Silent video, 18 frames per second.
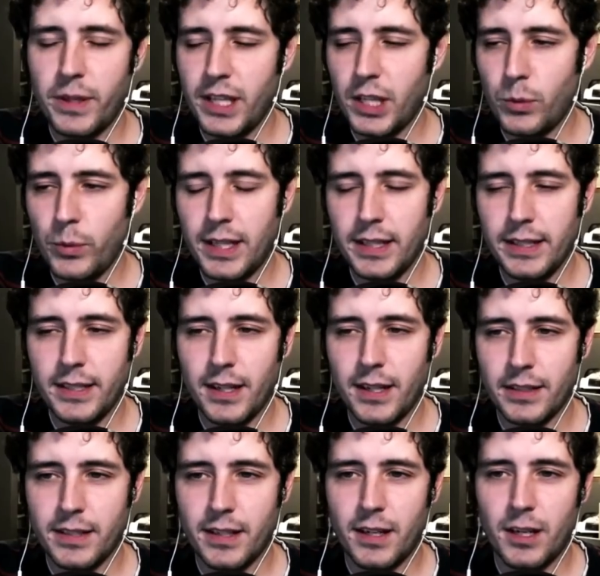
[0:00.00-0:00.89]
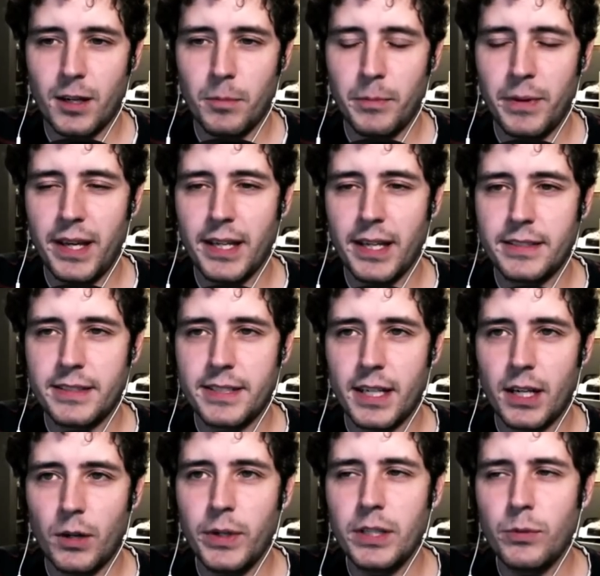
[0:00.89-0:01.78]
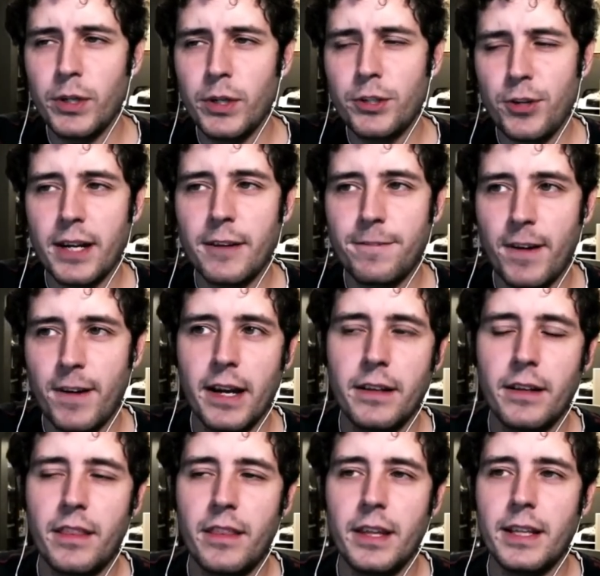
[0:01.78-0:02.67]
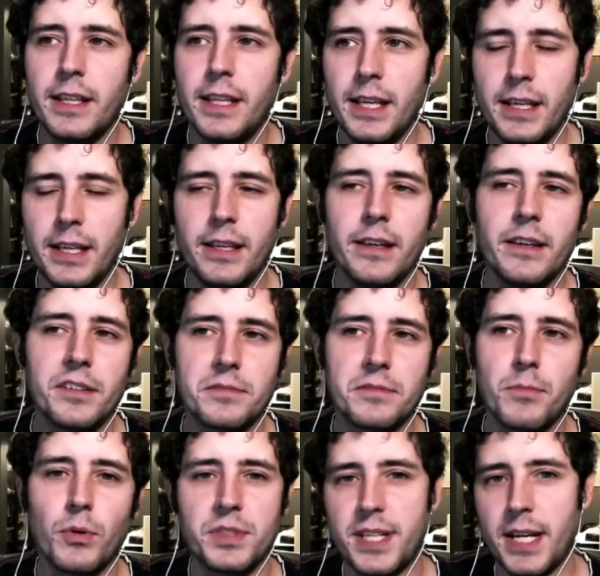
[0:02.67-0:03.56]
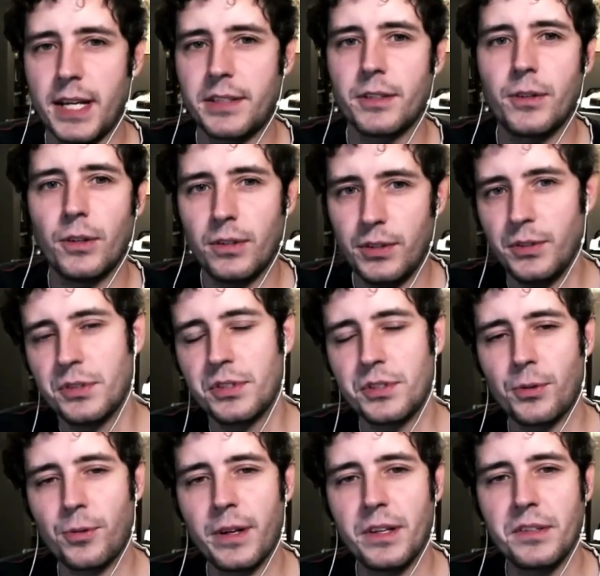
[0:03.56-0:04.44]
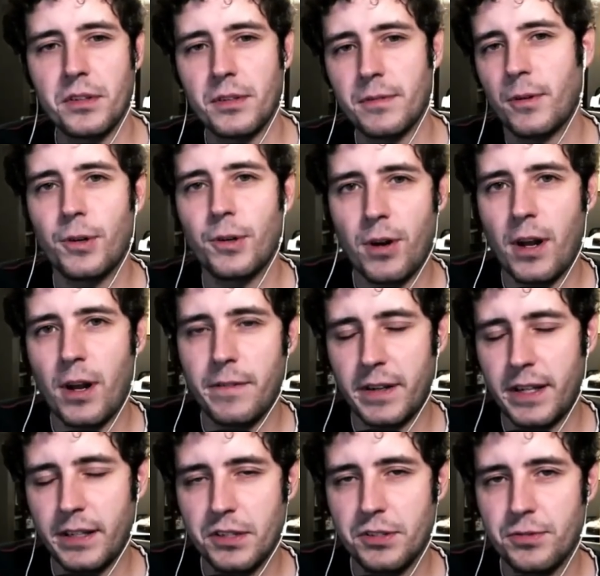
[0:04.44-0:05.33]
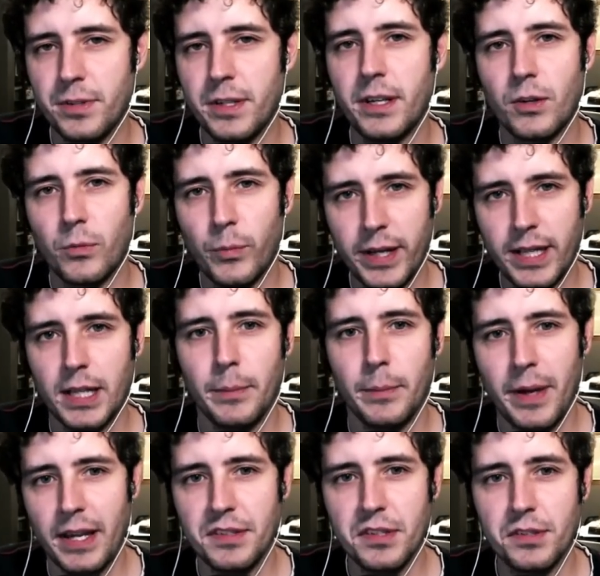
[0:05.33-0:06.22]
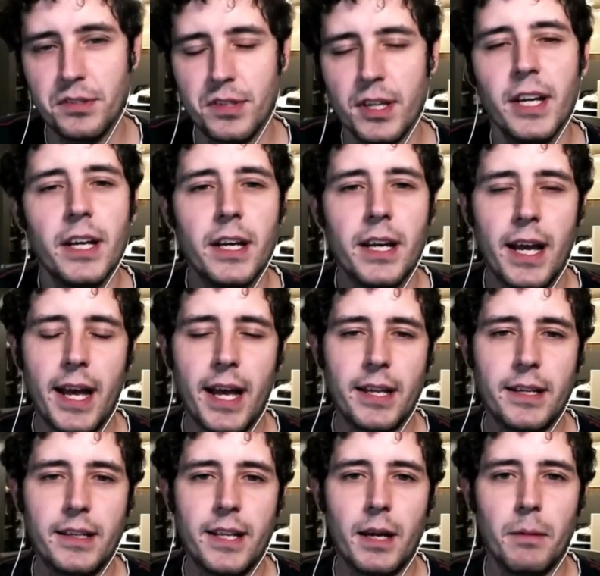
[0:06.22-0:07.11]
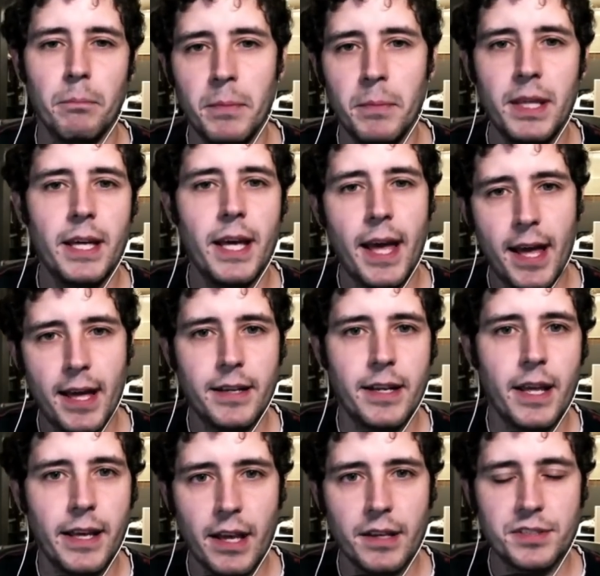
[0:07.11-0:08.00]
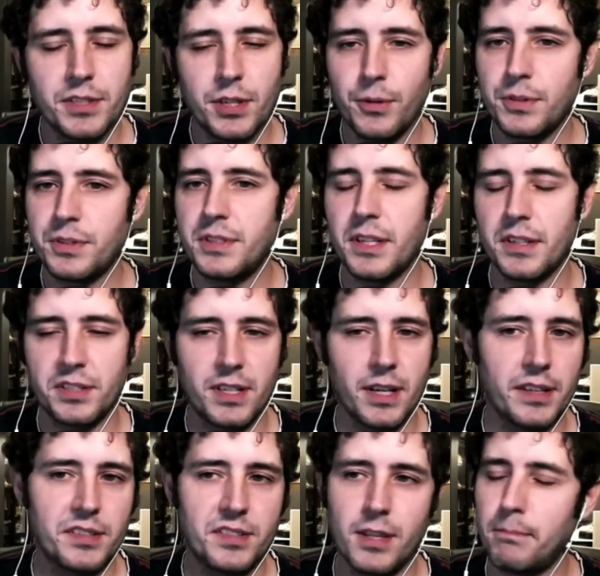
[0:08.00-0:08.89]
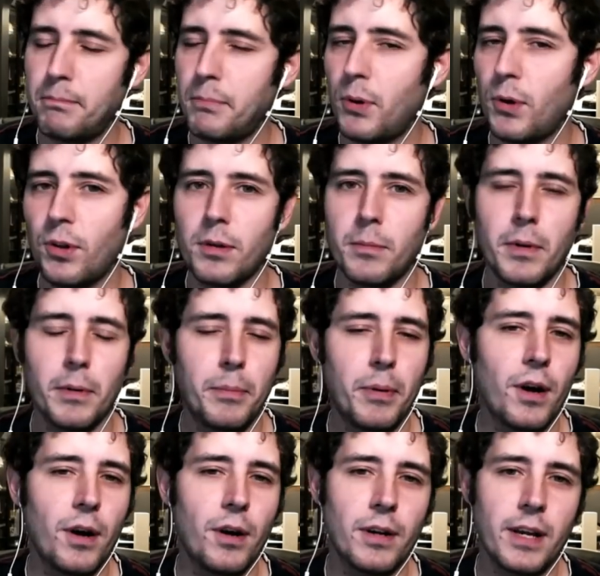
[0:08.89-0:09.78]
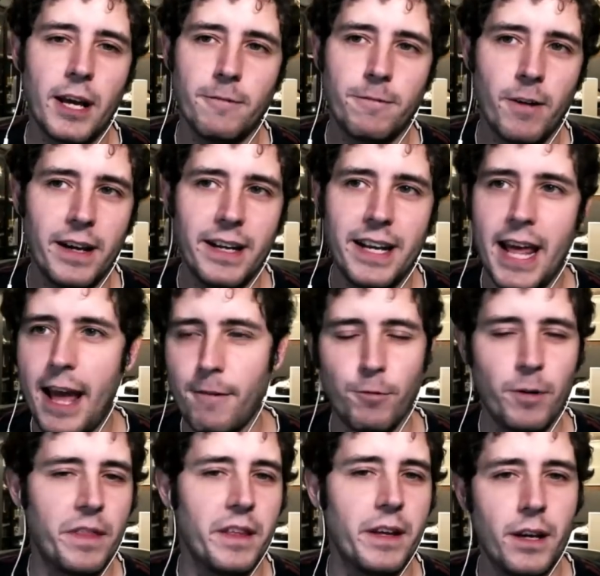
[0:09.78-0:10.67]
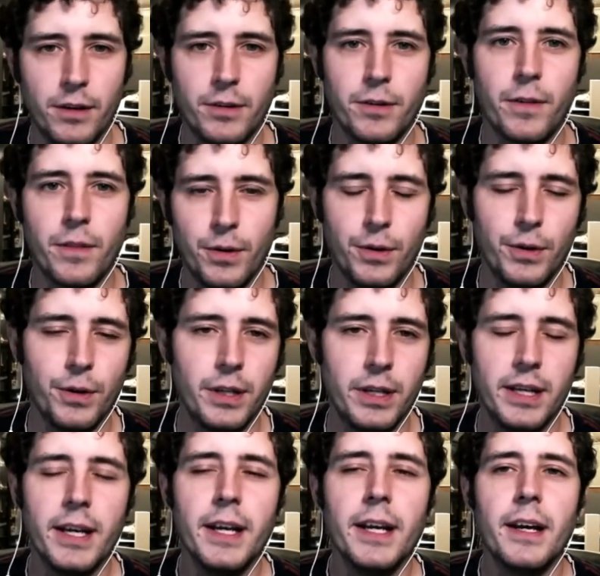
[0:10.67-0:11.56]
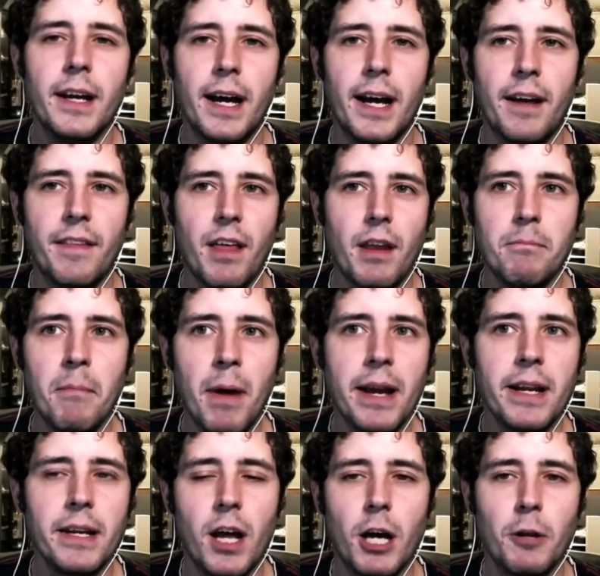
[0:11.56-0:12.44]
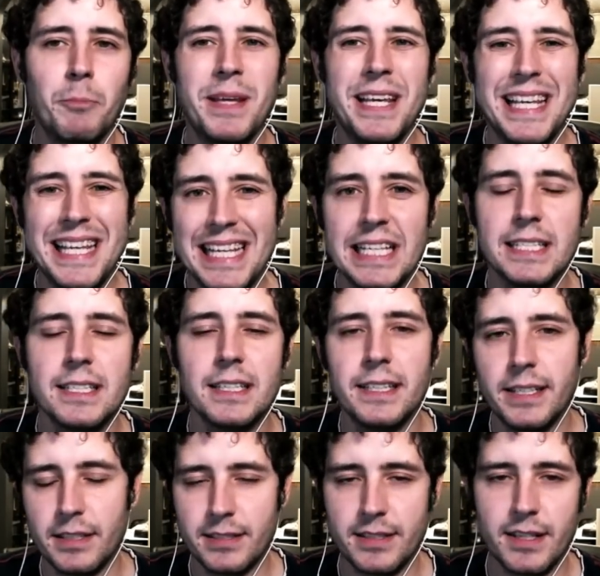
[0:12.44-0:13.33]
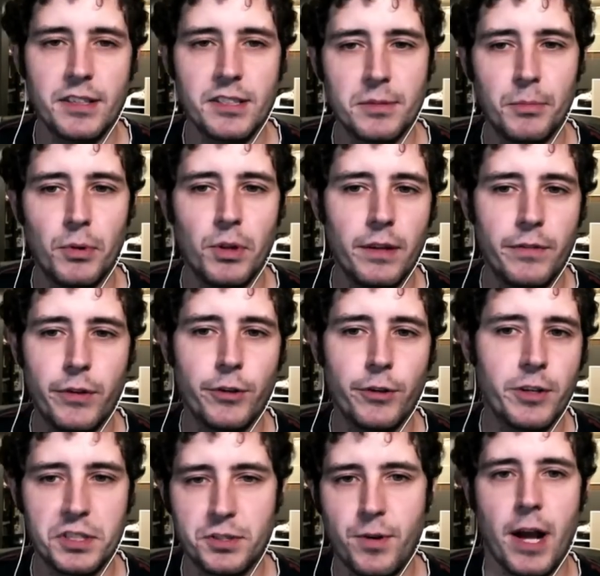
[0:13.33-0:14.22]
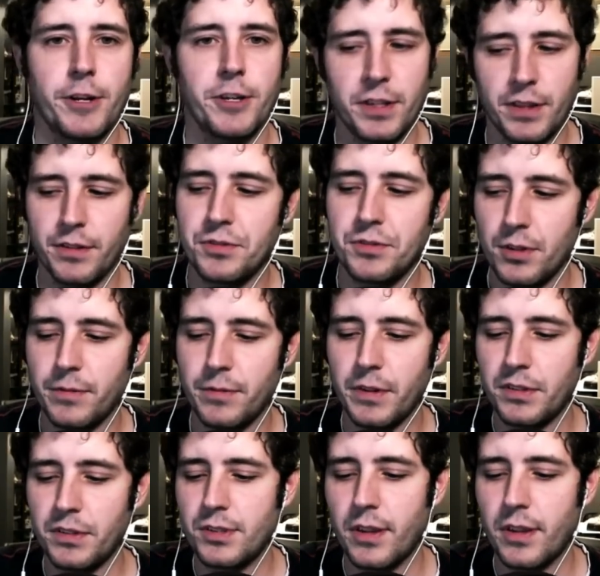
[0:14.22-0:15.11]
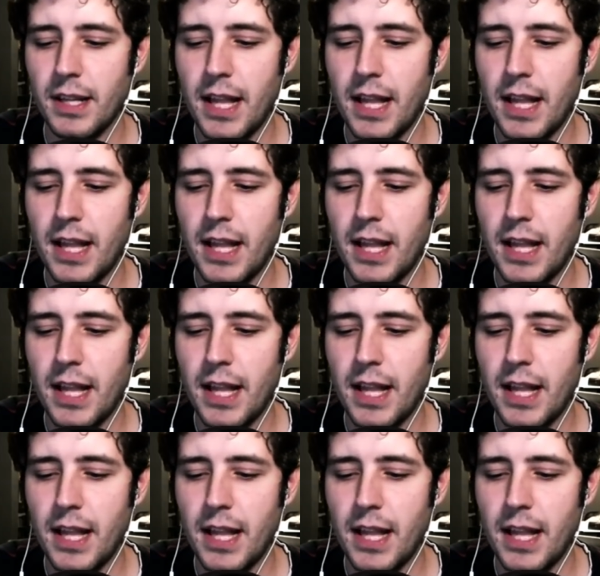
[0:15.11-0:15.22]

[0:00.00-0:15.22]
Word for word: photogeekweekly.com. It uh, we we try to find the geekiest, most technical news stories in the photographic industry on a weekly basis, and uh, me and a guest host discuss them, pull them apart, and find everything under the hood uh, that might not be easily discussable if you're just scratching the surface.